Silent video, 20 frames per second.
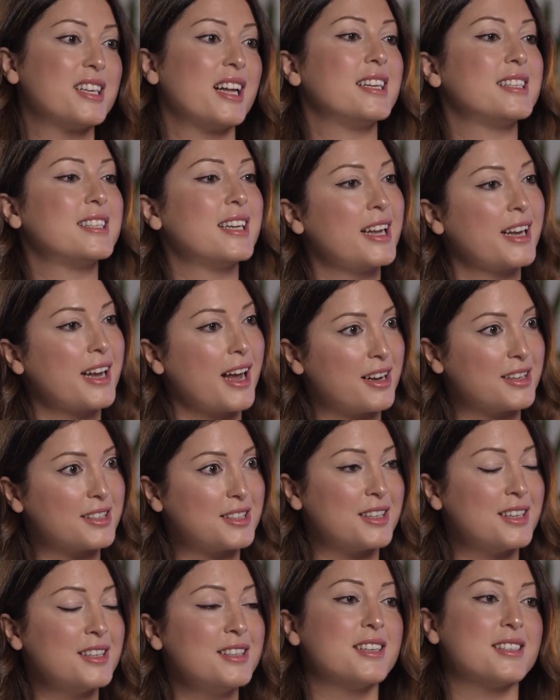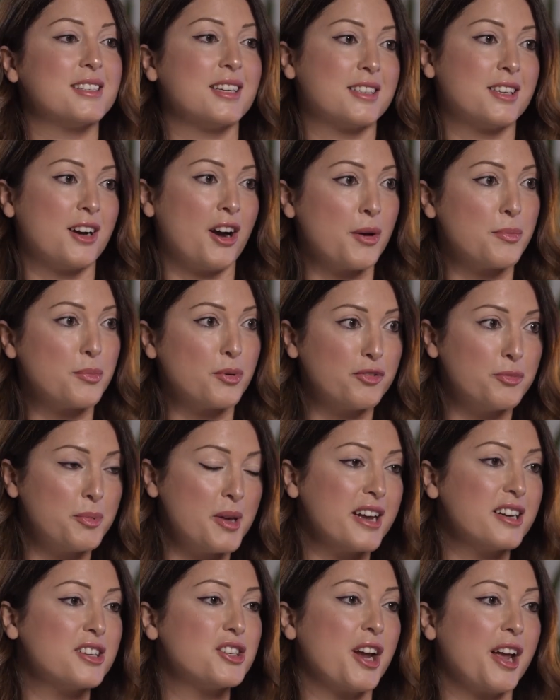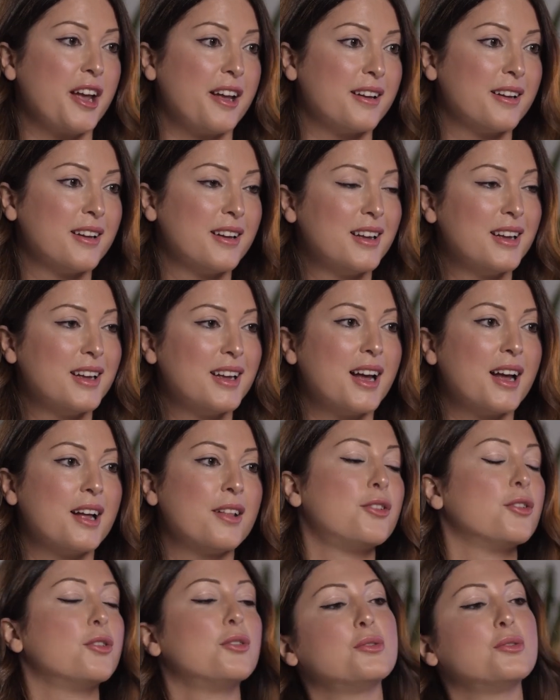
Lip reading: and salicylic acid is a type of BHA. And